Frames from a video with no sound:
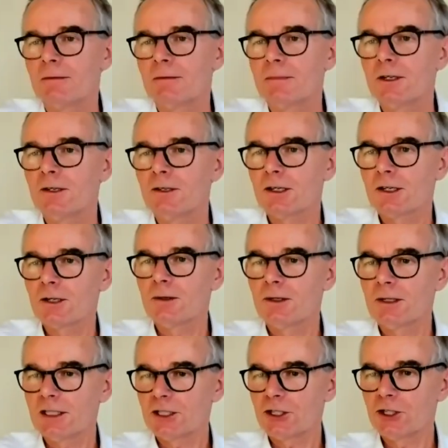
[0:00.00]
well, I'm not
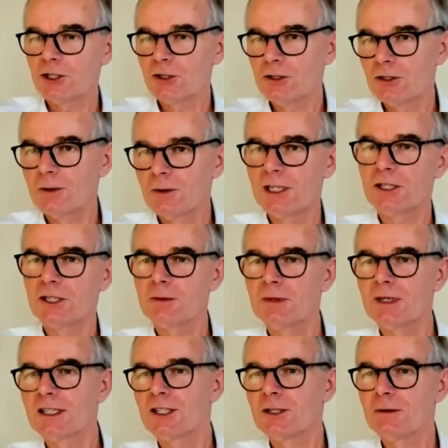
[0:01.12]
quite sure which
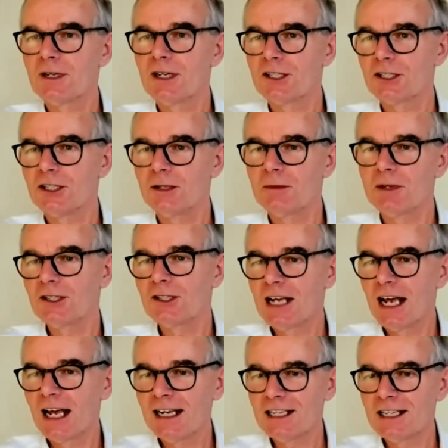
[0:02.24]
one to ask you, because
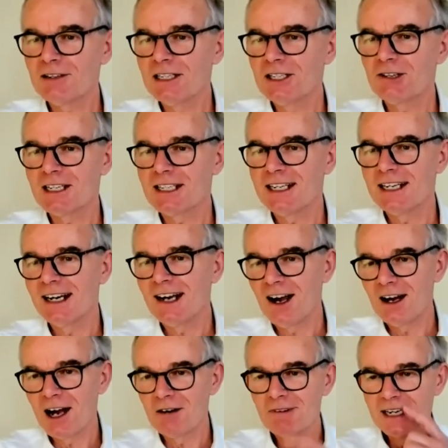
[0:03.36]
it's interesting.
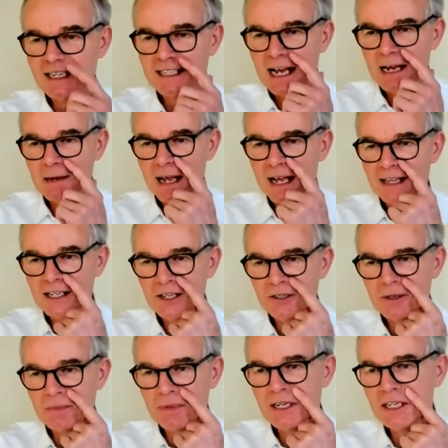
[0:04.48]
I raised that about the
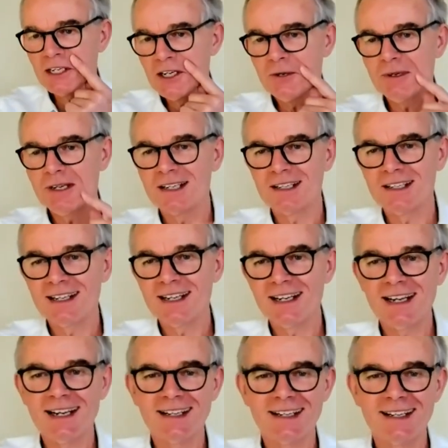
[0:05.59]
European Union and
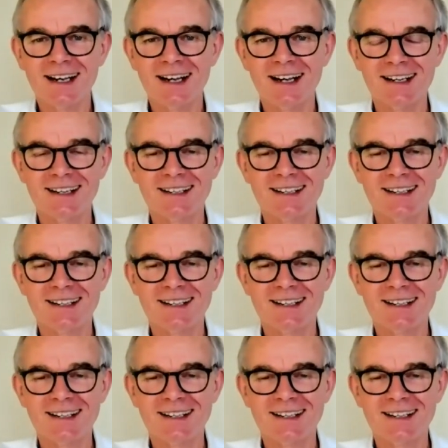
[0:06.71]
the